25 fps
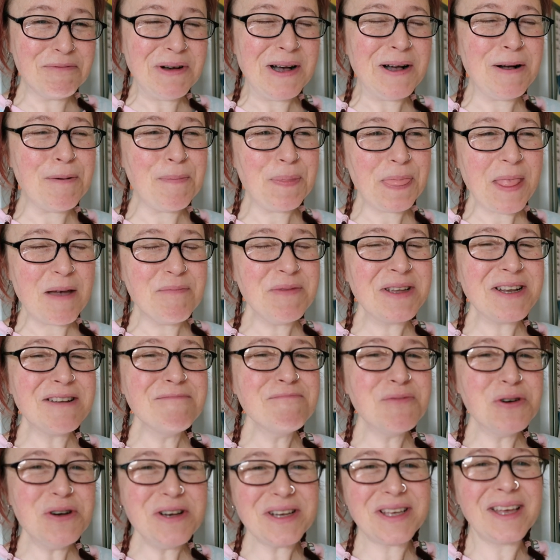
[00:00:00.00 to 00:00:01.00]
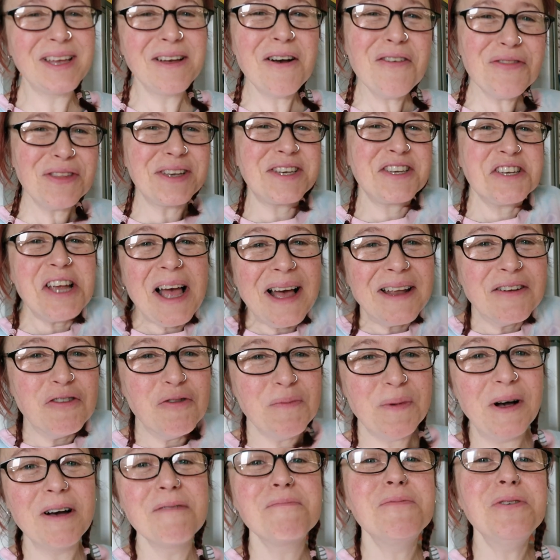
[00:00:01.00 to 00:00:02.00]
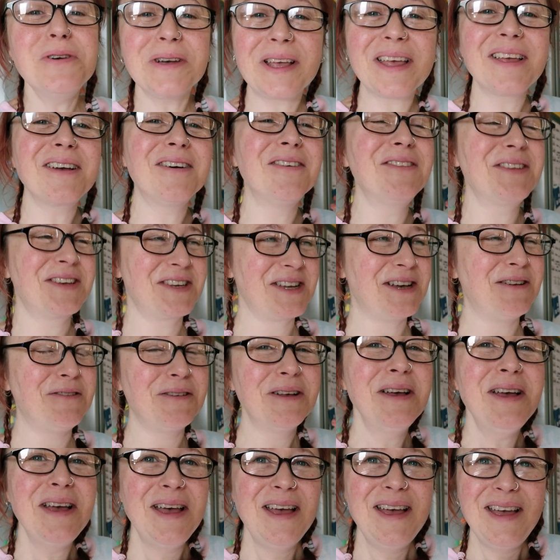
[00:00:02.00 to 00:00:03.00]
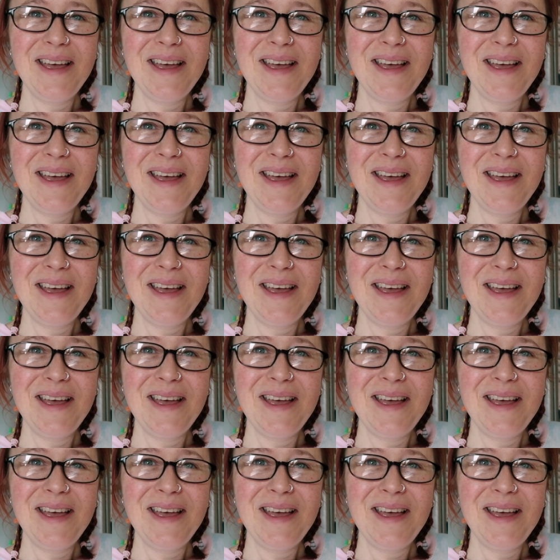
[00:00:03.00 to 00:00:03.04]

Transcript: Well, I mean, I'm working on the channel, but I'm working on the channel